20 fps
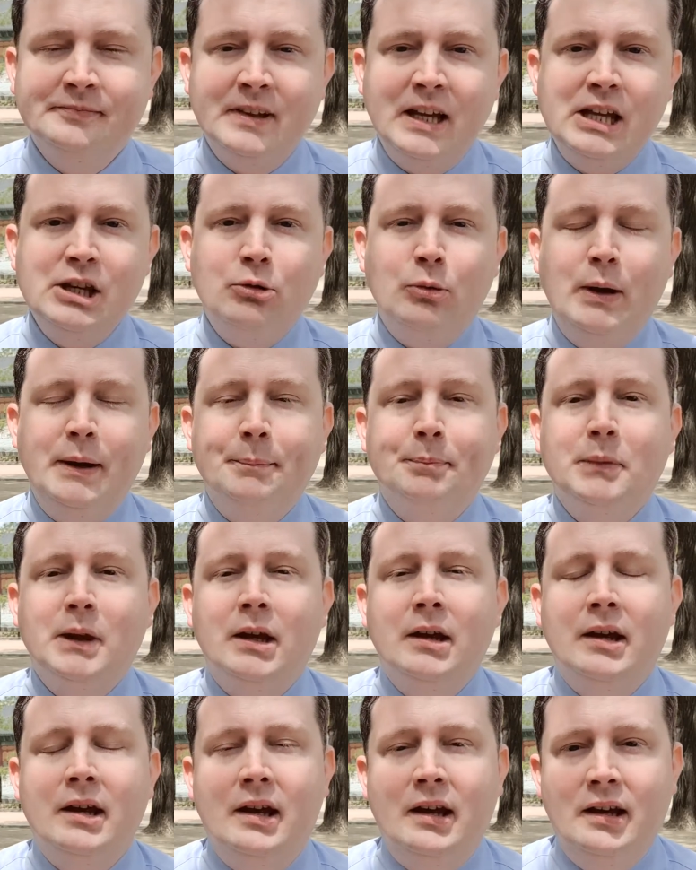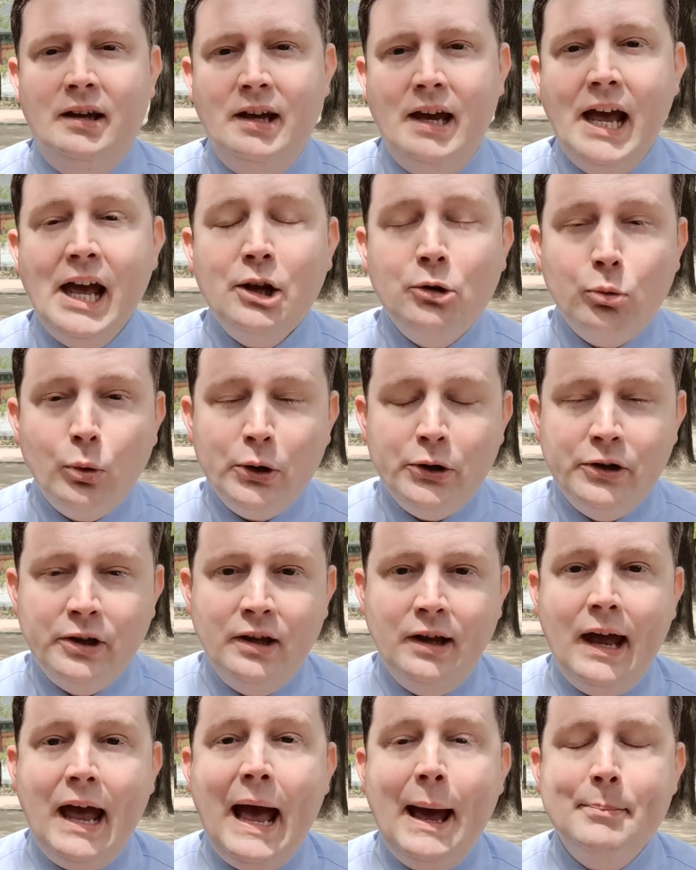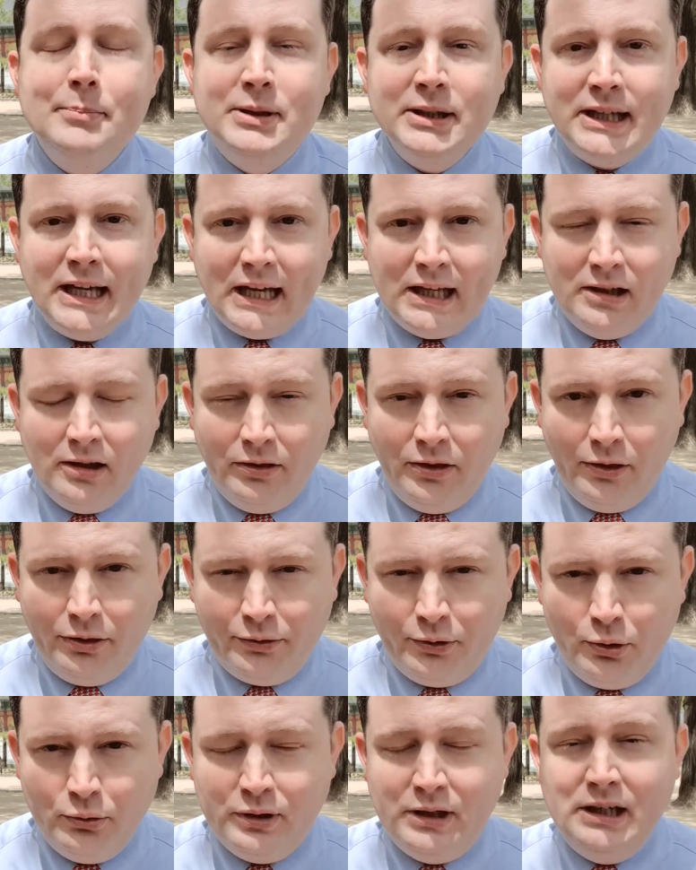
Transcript: anyway, Edward abdicated the throne.